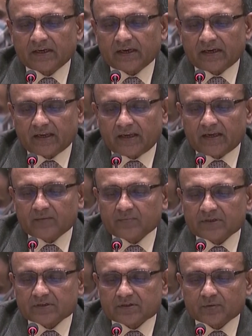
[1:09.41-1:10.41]
and
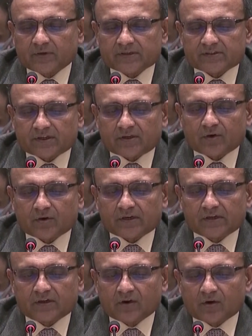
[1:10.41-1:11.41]
aimed towards
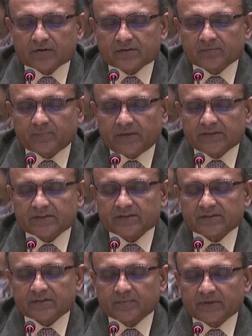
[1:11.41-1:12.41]
securing long-term peace and
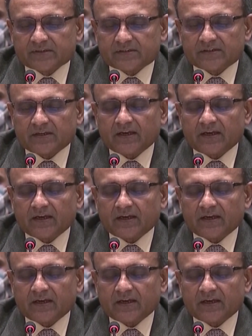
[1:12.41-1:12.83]
stability